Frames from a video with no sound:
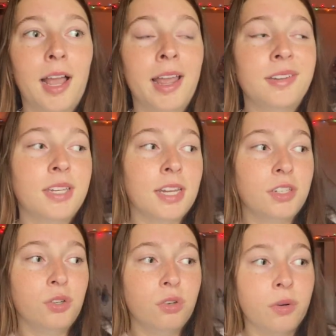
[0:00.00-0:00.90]
I had to take
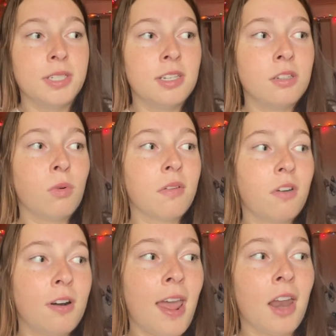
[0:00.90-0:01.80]
two quizzes, one
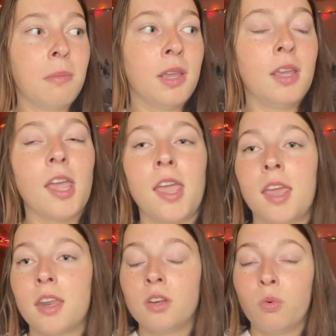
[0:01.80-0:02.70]
for anatomy
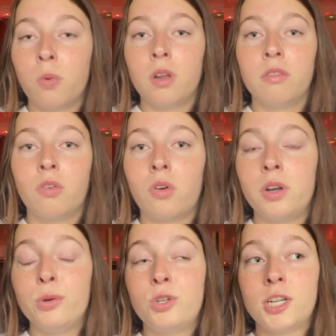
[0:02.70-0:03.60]
and one for
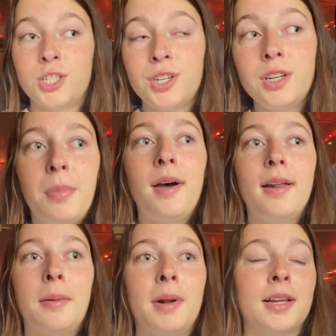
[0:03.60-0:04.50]
nutrition, but
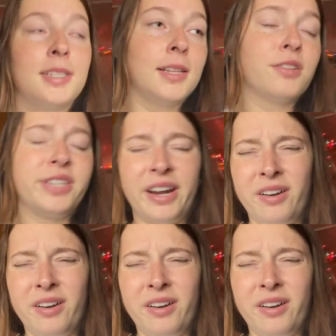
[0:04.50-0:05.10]
I'm not gonna take those now.